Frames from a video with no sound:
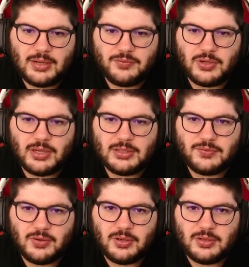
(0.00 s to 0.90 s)

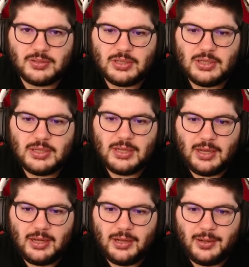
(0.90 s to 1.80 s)
transfers,
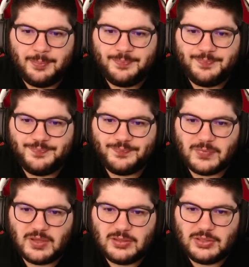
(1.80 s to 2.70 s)

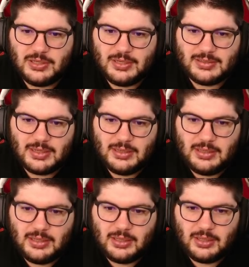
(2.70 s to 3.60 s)
cities in
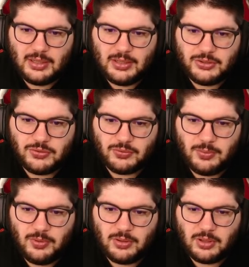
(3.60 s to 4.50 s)
the
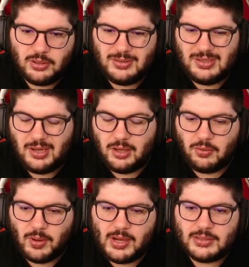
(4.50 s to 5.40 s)
interim look not
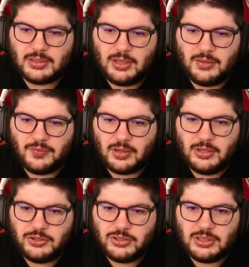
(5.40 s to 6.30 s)
great for
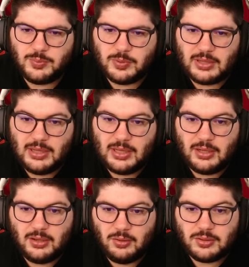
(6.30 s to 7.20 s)
clean sheets, but then they
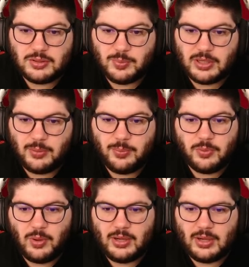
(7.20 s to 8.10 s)
look to pick up
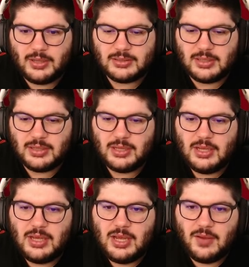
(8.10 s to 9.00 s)
quite nicely.
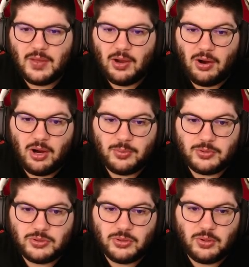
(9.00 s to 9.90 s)
If they are
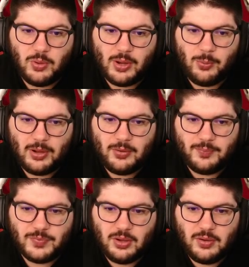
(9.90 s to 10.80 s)
doing quite well
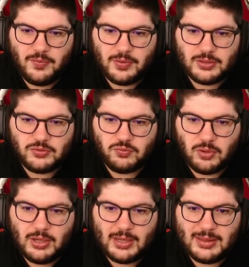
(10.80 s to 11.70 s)
over this
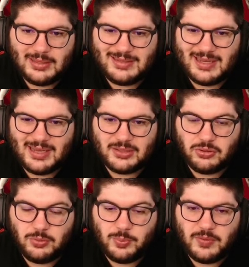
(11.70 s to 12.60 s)
run, I think Diaz
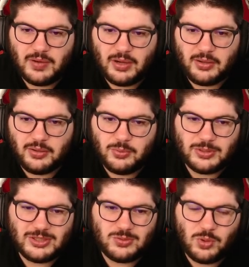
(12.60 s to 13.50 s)
could be very good,
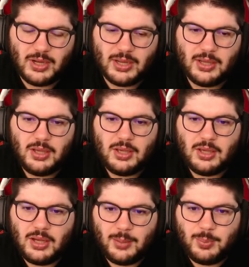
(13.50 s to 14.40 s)
which is why
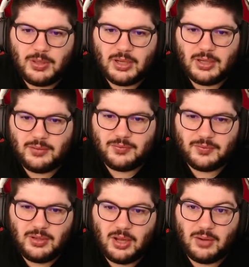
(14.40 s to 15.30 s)
I'd be kind of
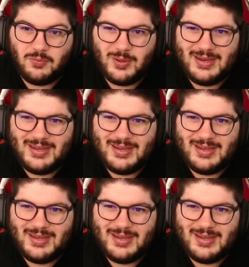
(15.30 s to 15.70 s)
not really